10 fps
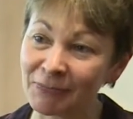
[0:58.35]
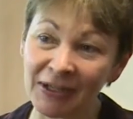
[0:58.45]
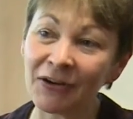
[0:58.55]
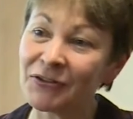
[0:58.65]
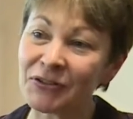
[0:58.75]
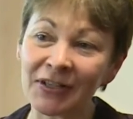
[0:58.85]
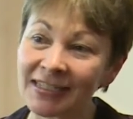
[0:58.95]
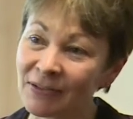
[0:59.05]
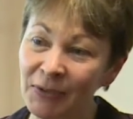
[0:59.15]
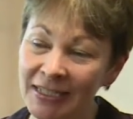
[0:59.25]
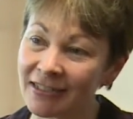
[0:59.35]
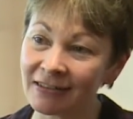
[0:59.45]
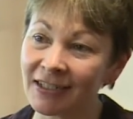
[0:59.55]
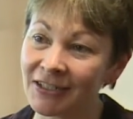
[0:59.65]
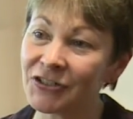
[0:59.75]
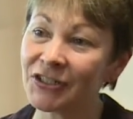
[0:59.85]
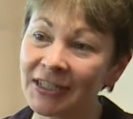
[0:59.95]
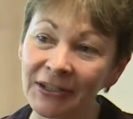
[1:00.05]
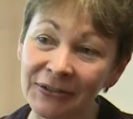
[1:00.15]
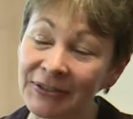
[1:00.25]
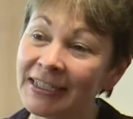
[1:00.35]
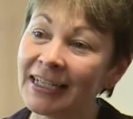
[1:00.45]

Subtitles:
We can't do that in one single country alone.